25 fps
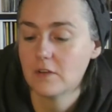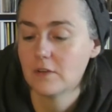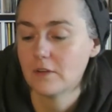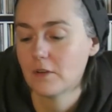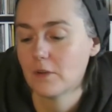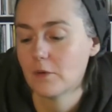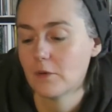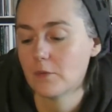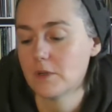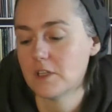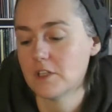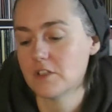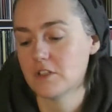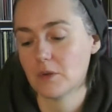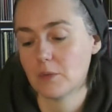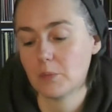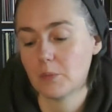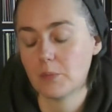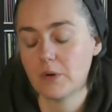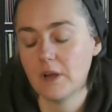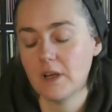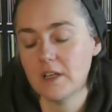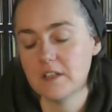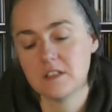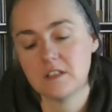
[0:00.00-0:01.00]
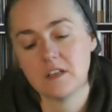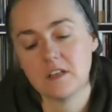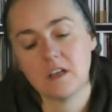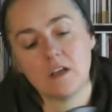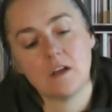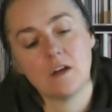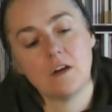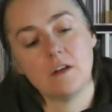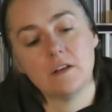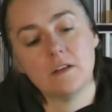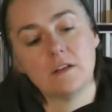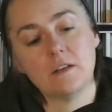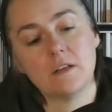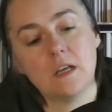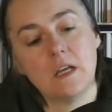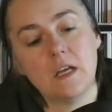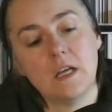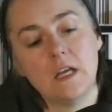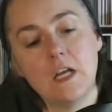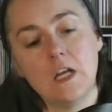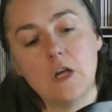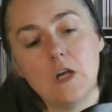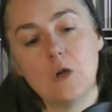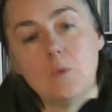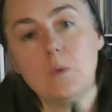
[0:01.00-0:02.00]
original price tag on it,
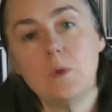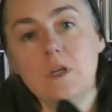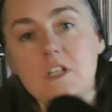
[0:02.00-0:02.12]
which